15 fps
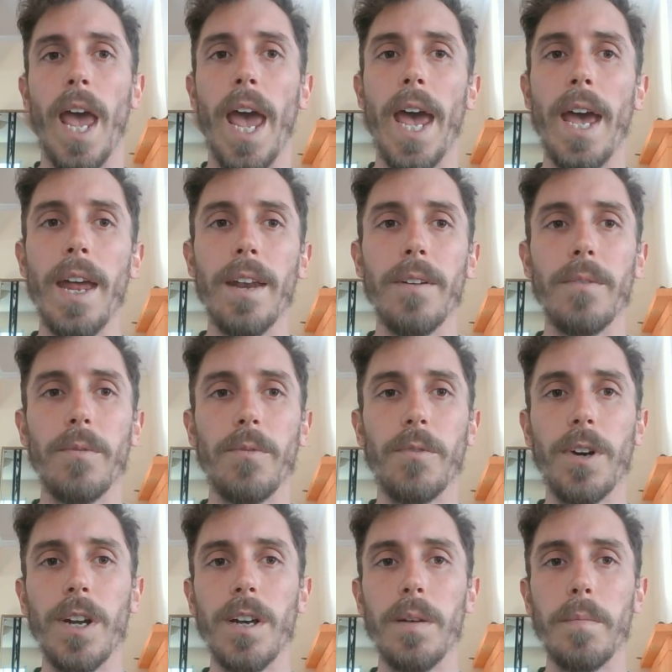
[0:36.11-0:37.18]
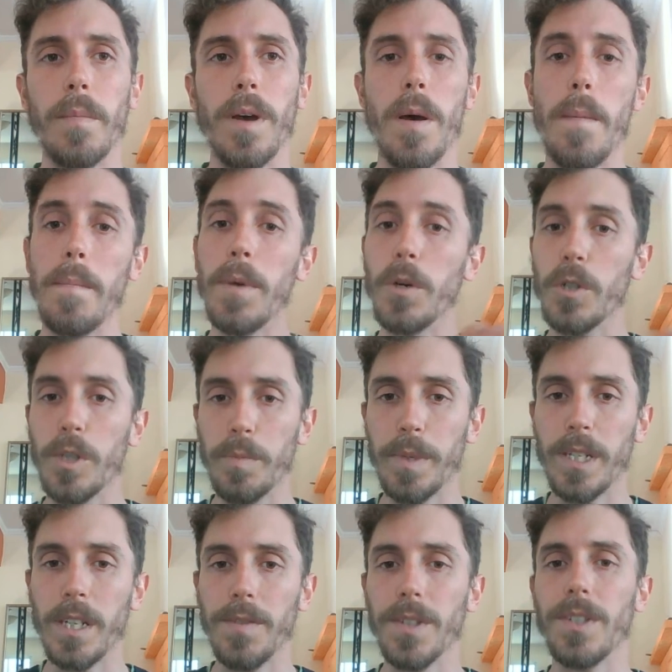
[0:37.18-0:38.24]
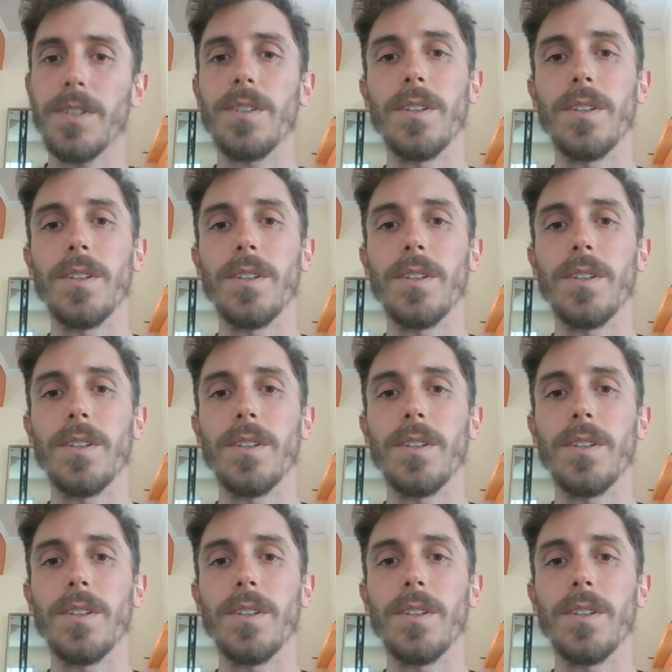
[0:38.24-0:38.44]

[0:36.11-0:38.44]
and from most specific